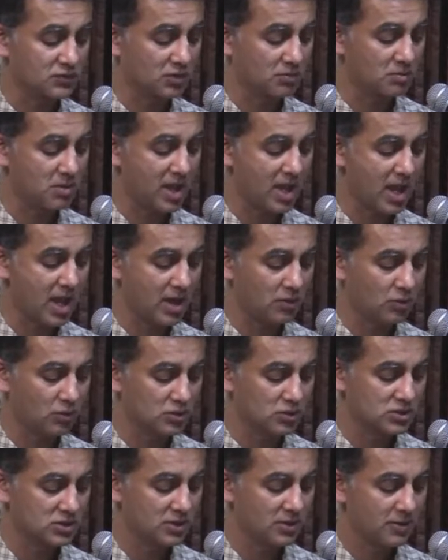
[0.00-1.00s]
with my
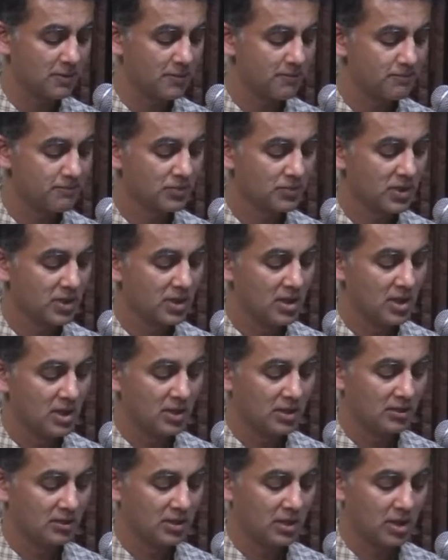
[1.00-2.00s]
arrows."
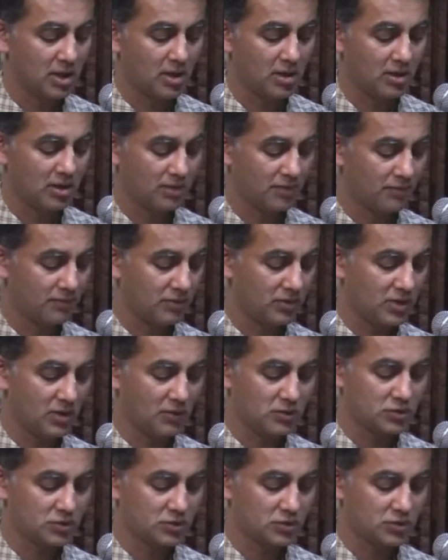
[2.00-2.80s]
There